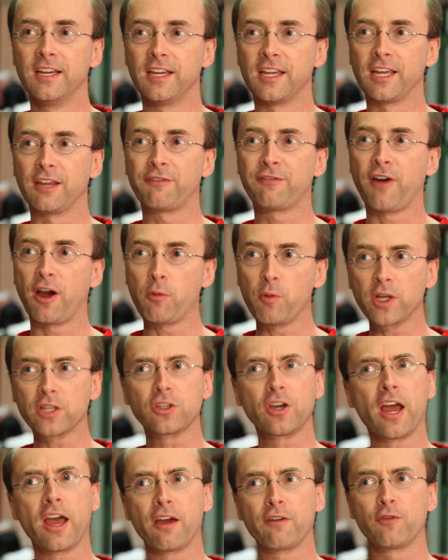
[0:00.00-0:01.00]
if I want to
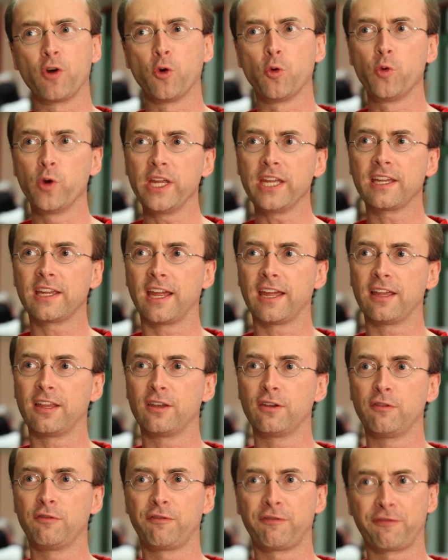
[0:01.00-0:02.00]
have a
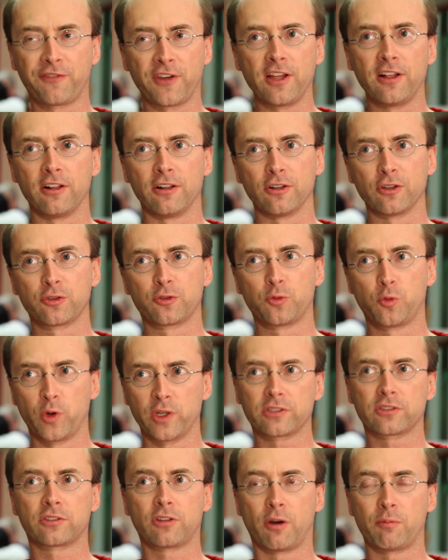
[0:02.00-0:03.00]
weekend filled with
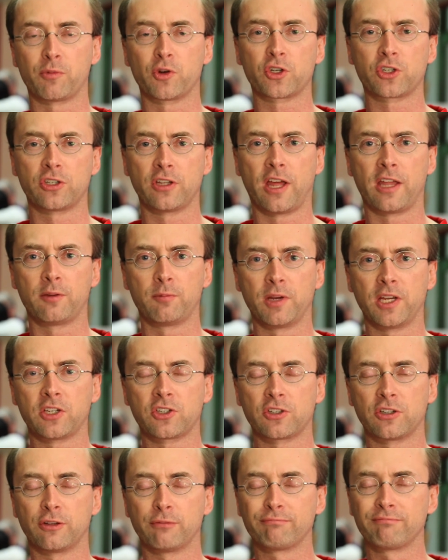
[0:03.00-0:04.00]
stop motion
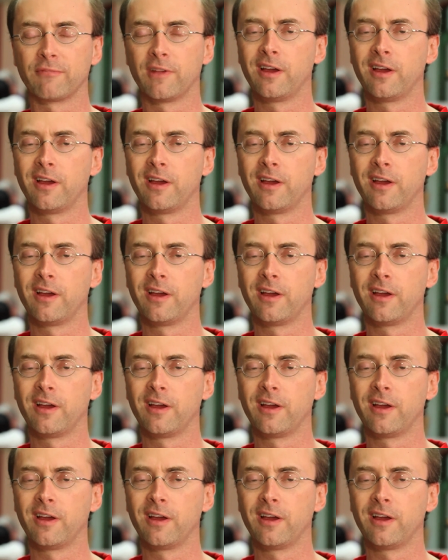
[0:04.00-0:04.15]
animation,